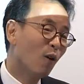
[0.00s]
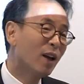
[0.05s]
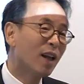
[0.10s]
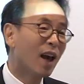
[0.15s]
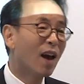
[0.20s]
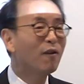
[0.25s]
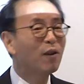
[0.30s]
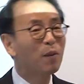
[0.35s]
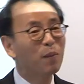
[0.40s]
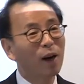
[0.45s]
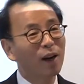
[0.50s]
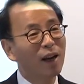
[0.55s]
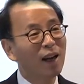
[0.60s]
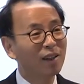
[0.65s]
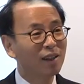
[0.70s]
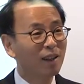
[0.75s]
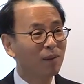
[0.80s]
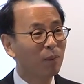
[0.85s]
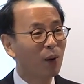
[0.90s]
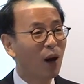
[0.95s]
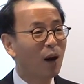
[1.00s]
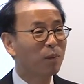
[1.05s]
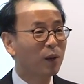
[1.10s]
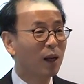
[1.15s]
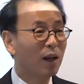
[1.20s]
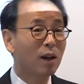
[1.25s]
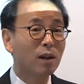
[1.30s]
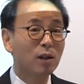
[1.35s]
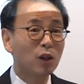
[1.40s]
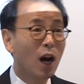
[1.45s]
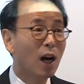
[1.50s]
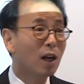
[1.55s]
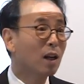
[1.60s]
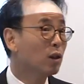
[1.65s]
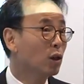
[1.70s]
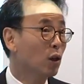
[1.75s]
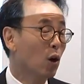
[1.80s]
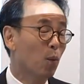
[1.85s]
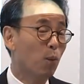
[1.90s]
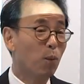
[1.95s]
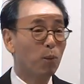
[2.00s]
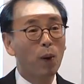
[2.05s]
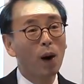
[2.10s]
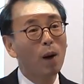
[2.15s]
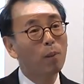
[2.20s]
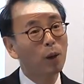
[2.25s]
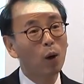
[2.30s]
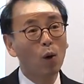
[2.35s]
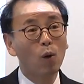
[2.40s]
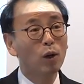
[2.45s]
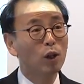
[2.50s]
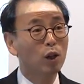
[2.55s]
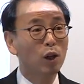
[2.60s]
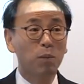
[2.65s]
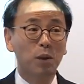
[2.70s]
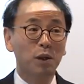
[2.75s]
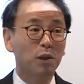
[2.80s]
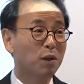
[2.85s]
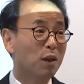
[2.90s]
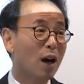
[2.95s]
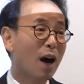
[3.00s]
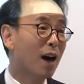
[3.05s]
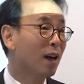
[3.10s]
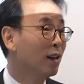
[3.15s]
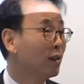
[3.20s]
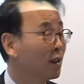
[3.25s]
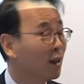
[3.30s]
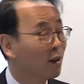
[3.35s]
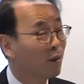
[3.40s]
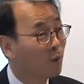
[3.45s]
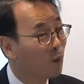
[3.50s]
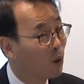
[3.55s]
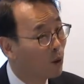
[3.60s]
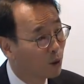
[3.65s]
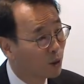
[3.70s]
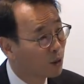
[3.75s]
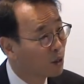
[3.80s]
everybody has a property, and China's property ownership is the highest in the world.